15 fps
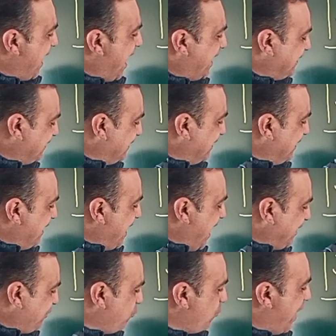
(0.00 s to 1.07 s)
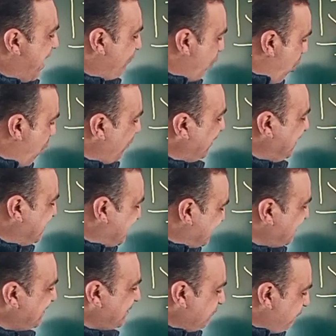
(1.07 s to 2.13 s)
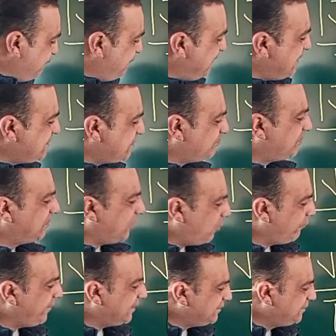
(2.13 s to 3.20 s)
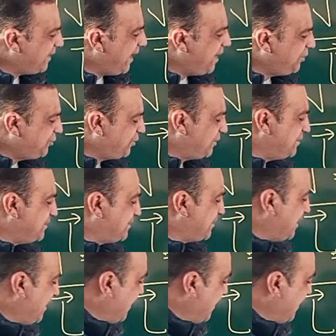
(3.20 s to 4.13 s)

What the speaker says: and you have only certain feasible orientations